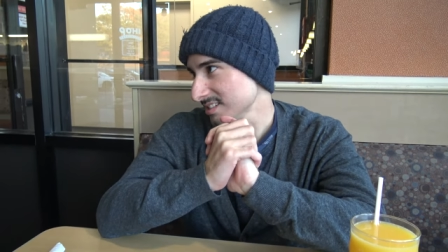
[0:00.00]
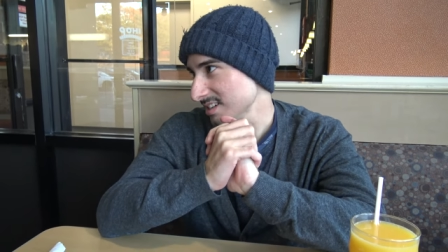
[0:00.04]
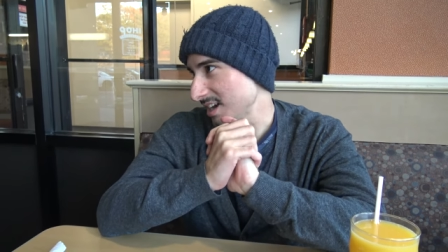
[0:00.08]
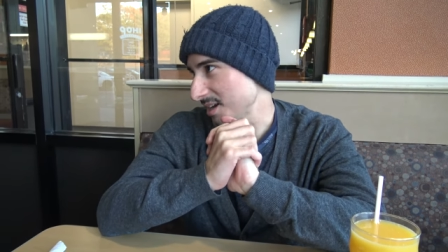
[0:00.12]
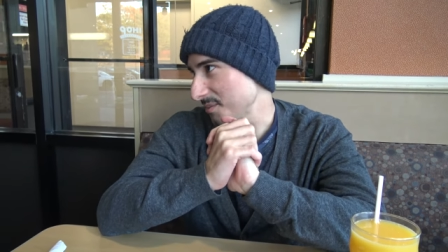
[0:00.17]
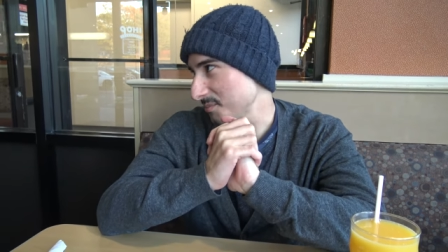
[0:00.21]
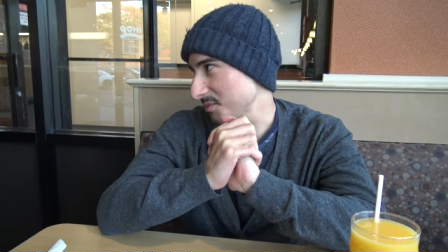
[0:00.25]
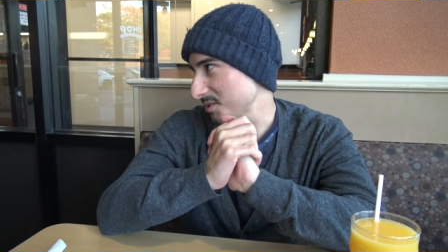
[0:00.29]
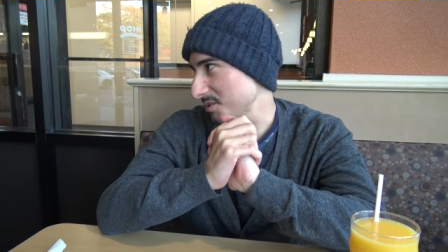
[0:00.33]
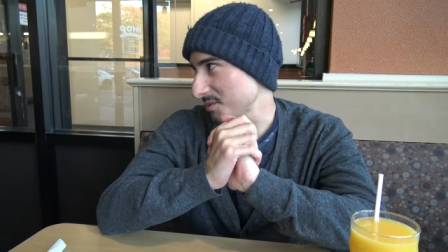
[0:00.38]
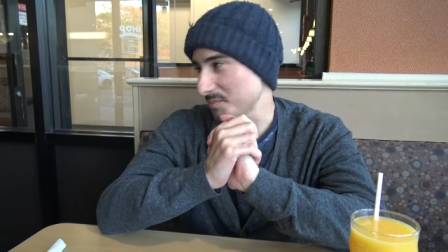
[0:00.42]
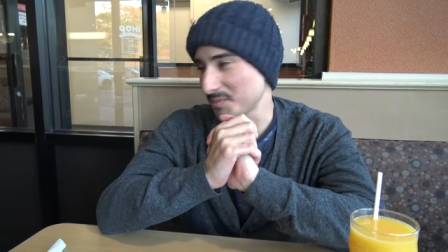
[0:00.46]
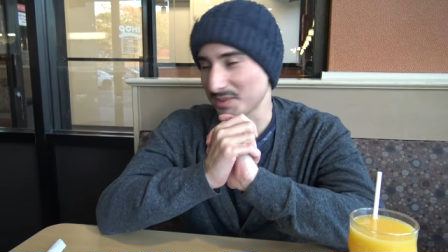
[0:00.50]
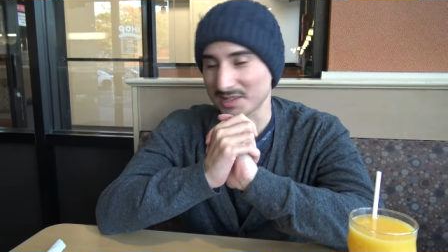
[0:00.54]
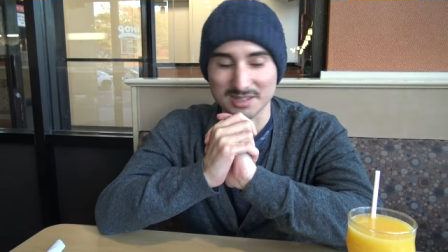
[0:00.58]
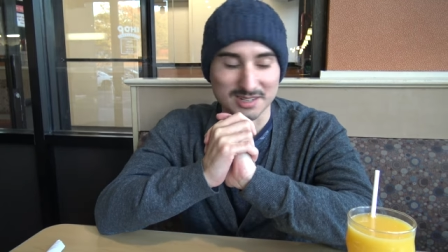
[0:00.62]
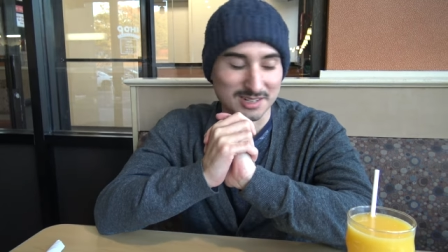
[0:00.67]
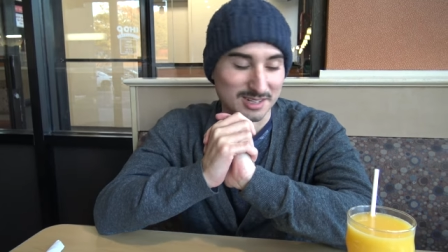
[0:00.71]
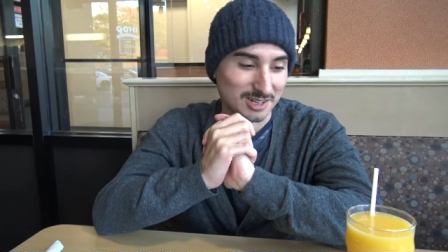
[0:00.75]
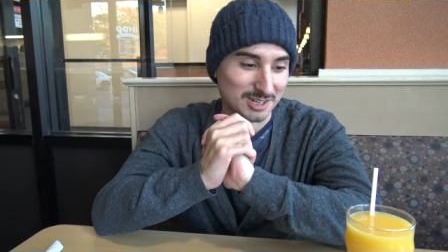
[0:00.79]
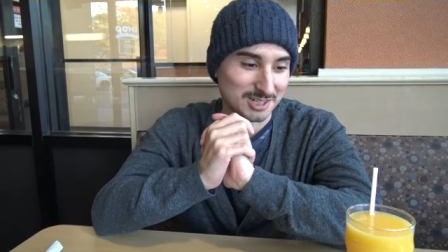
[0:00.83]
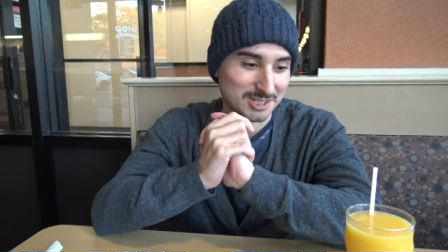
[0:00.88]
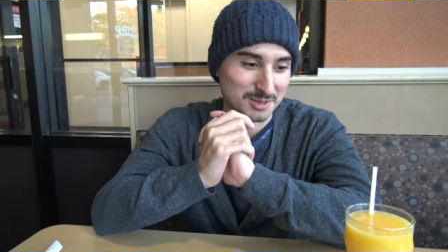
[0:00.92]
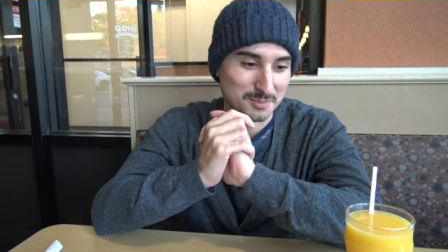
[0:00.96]
I'm going to be in
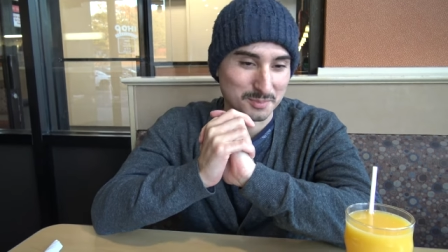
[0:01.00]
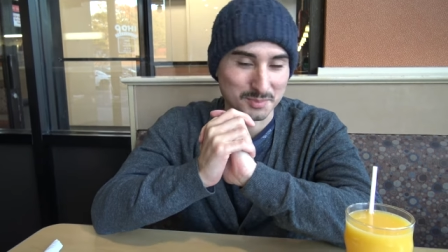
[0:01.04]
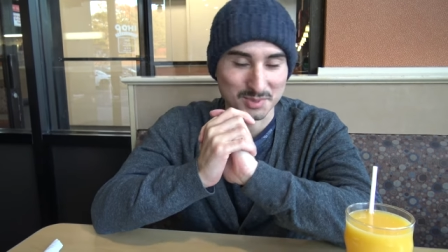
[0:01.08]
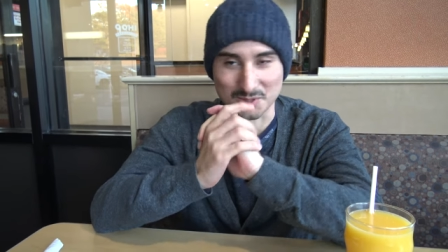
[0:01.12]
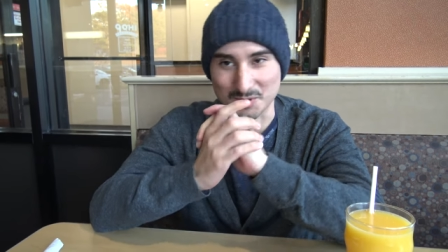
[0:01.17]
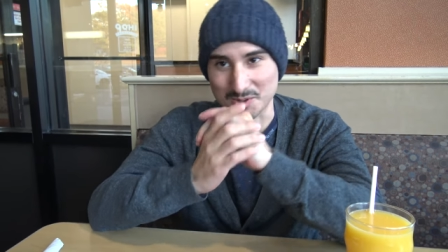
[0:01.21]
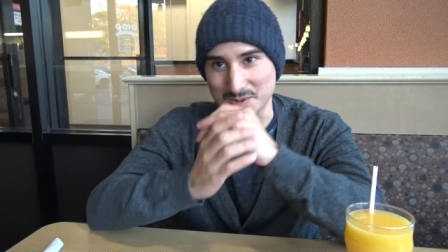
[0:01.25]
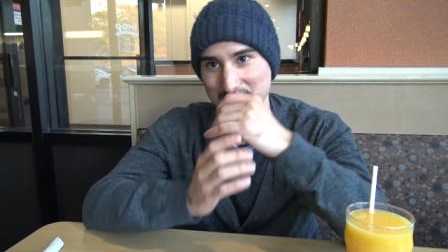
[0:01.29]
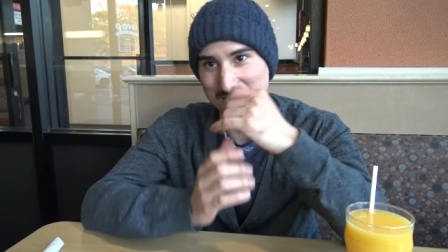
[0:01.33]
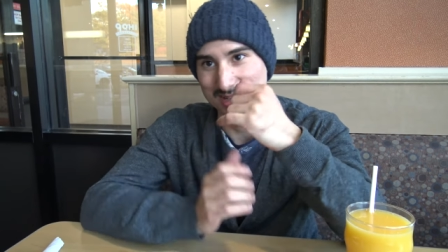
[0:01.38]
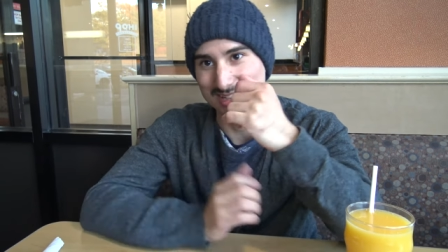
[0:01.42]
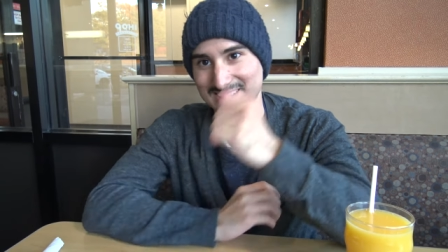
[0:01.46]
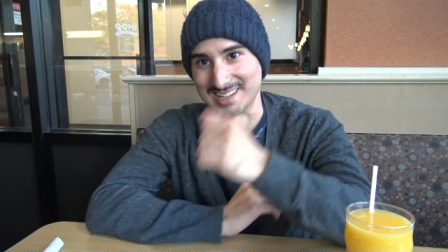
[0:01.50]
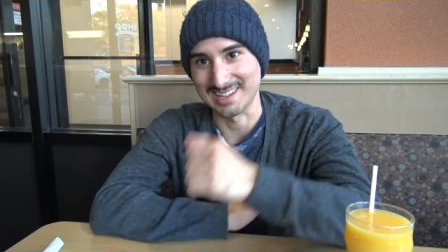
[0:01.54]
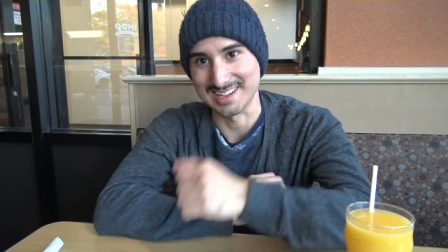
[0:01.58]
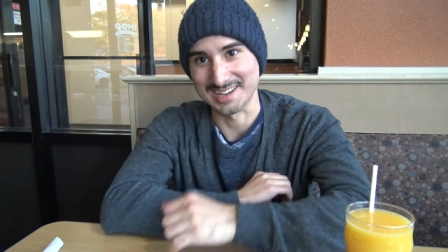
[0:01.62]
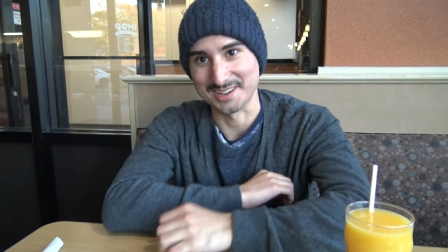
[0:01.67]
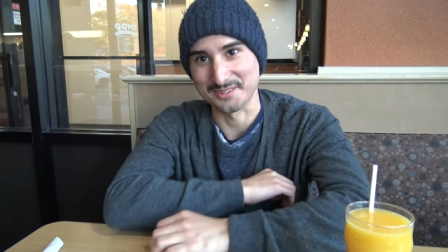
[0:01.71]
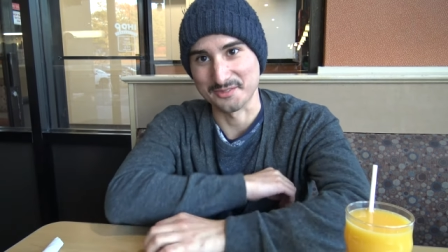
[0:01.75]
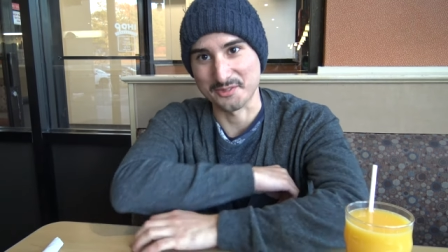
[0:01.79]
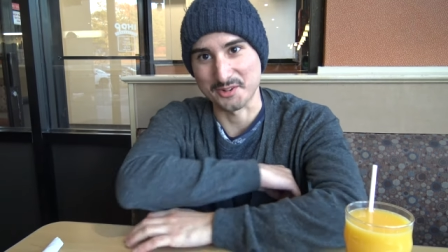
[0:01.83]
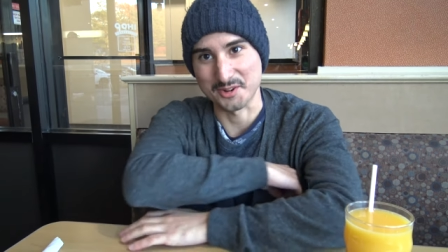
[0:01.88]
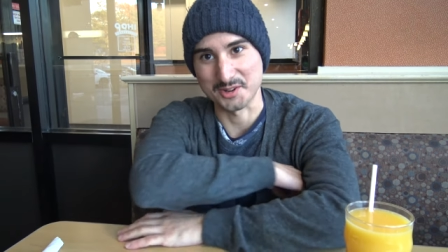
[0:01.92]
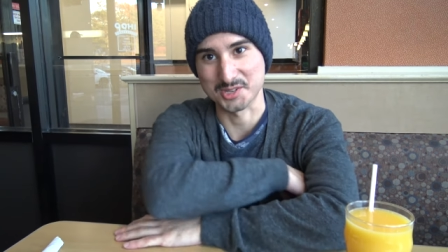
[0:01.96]
the unemployment
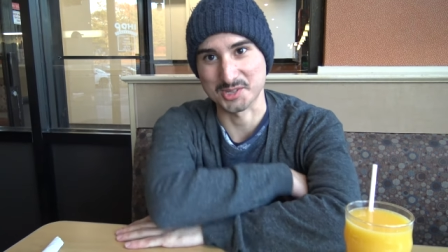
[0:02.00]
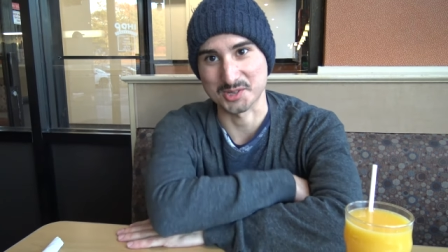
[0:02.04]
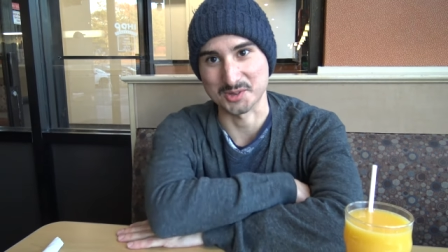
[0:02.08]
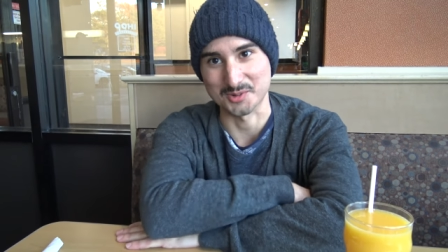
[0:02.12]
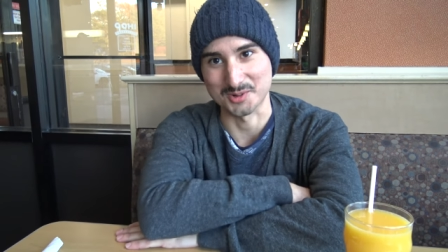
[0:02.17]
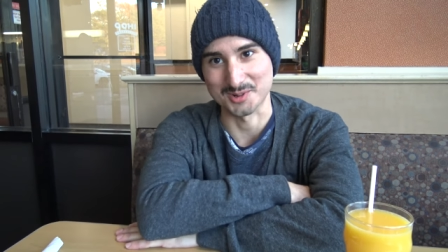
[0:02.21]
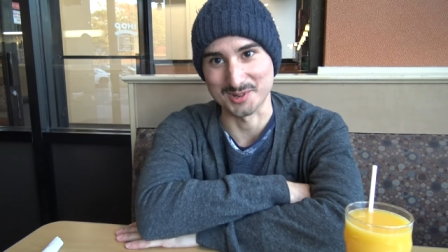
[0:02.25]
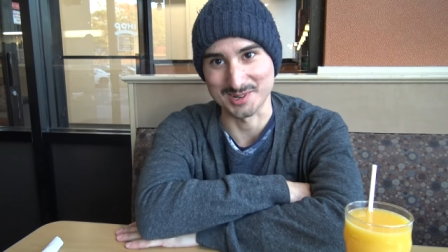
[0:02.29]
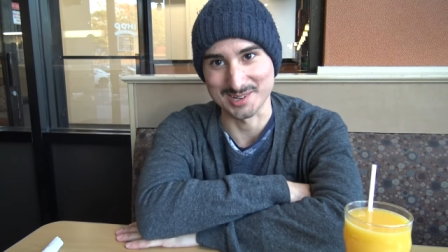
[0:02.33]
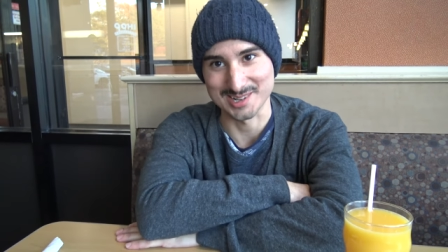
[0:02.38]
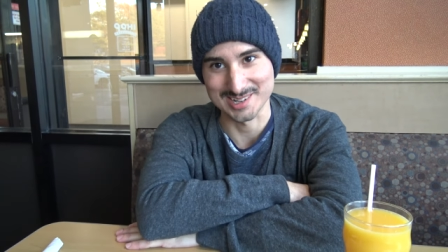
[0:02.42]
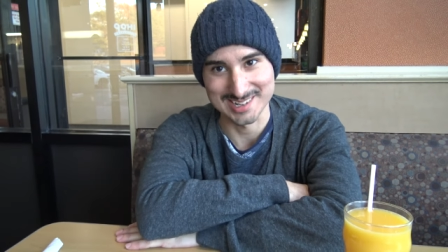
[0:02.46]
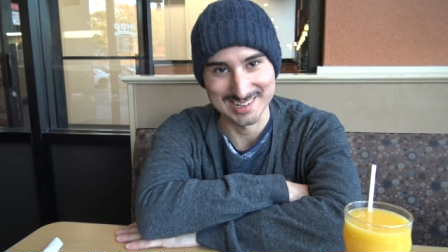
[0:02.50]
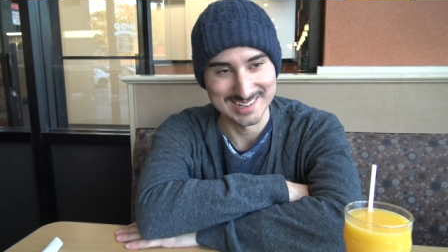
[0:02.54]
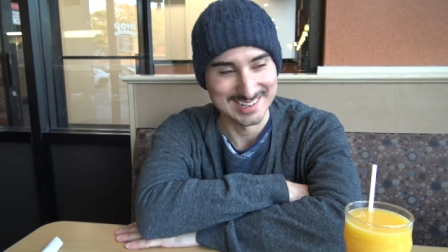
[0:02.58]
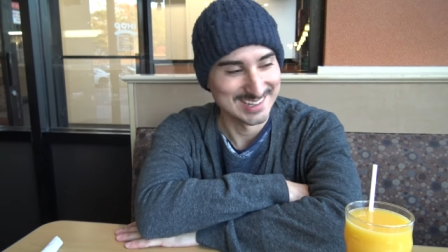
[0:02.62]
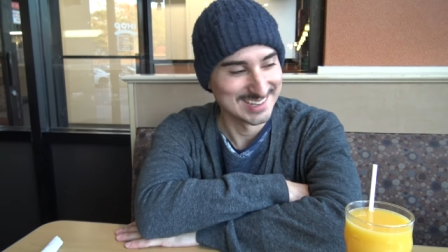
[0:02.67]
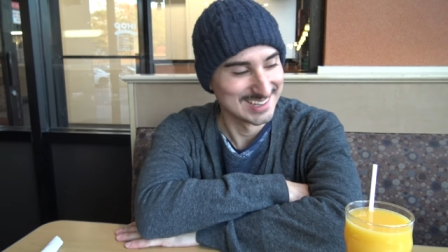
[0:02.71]
line for sure.